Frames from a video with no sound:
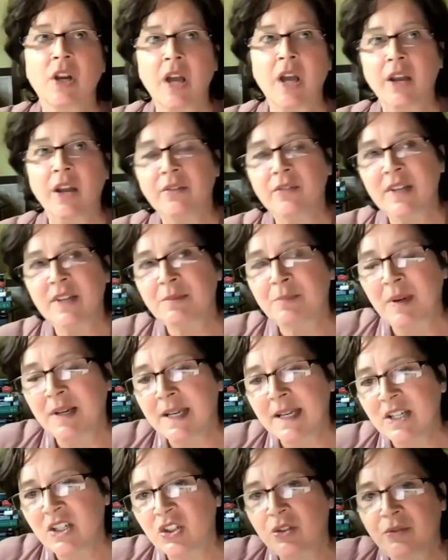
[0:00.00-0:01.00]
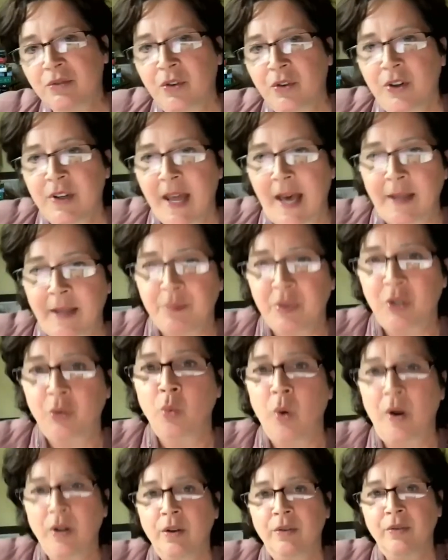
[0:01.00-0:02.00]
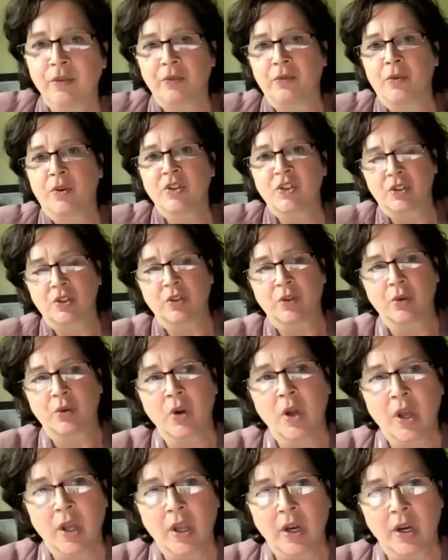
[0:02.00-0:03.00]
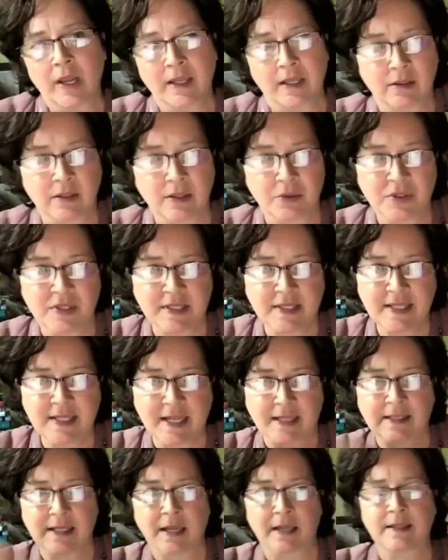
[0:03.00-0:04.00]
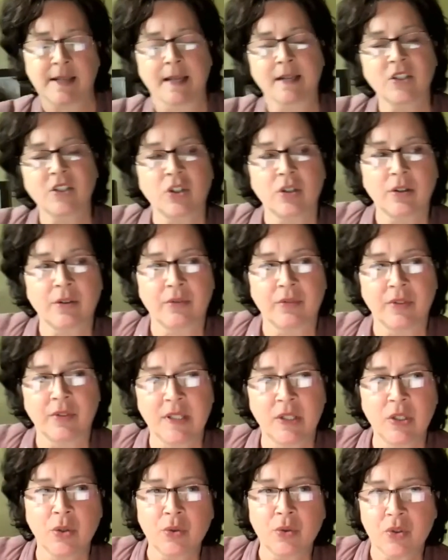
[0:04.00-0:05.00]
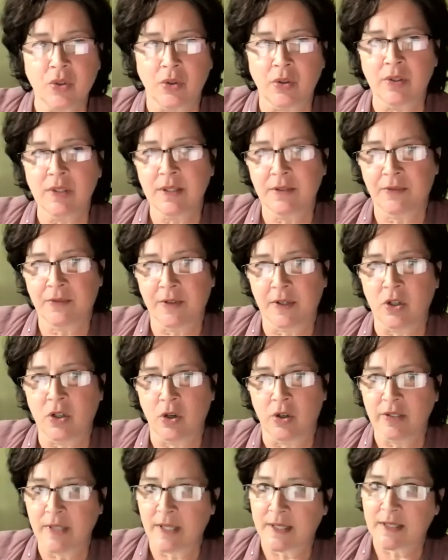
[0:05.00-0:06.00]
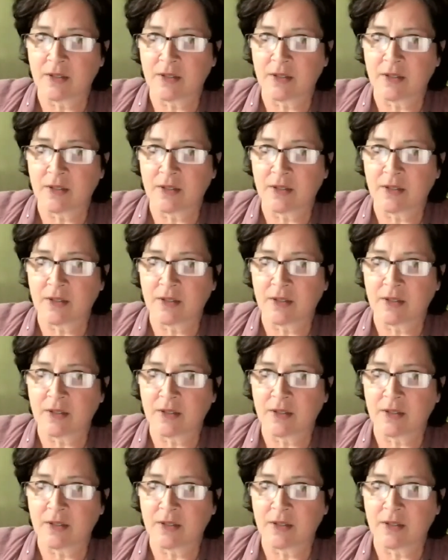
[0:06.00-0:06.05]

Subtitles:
a lot of explanation for that, but one of which, like there's the attention of the user, difficult.